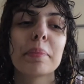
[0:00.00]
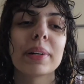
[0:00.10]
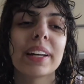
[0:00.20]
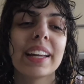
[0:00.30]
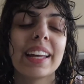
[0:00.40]

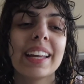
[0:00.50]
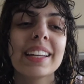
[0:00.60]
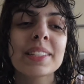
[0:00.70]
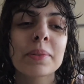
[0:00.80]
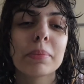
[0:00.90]
but it
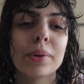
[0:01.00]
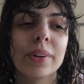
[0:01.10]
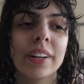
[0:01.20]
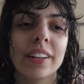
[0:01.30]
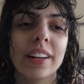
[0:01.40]
is
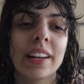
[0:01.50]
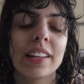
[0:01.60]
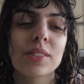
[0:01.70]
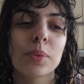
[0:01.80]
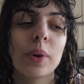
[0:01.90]
important. And
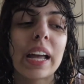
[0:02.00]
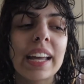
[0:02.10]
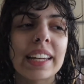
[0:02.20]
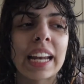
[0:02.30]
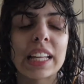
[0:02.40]
it's
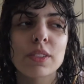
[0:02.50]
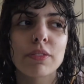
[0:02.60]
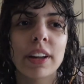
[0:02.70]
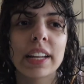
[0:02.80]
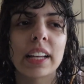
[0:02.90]
weird and it's
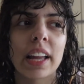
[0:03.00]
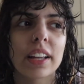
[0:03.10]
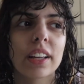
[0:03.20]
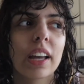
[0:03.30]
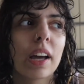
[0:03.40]
funny,
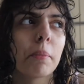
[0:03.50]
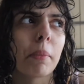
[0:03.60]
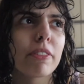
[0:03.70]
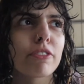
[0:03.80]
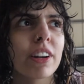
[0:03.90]
like
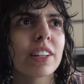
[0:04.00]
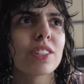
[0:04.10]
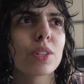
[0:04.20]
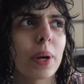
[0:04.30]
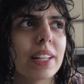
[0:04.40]
my friend
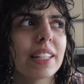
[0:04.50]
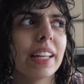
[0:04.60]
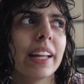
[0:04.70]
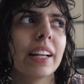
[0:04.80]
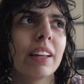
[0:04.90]
is
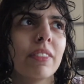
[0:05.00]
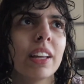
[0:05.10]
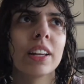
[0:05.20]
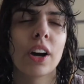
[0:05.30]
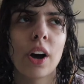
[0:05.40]
twenty, living
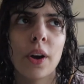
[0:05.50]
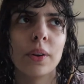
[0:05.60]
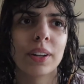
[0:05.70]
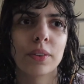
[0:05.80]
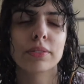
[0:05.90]
in her
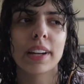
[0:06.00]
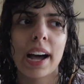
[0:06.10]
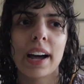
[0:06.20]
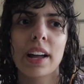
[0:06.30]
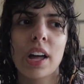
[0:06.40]
own little
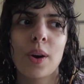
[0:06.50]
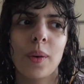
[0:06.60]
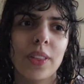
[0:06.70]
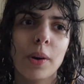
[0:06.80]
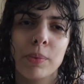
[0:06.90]
flat
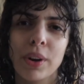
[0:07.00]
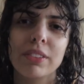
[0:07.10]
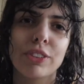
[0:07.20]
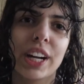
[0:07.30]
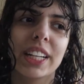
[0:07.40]
with her
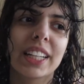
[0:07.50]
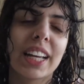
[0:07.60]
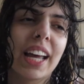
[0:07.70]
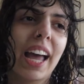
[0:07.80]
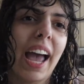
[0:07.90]
boyfriend,
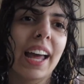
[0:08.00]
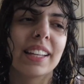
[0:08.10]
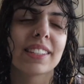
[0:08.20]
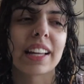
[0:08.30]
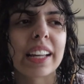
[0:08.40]
and
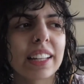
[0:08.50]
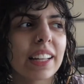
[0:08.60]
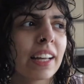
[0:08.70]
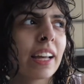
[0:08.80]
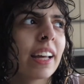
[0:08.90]
it's like,
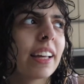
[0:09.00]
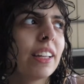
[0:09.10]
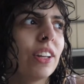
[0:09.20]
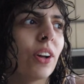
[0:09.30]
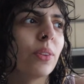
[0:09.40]

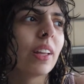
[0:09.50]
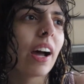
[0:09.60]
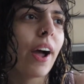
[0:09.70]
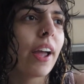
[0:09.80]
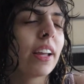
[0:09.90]
you know,
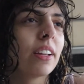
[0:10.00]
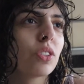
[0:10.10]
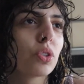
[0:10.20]
I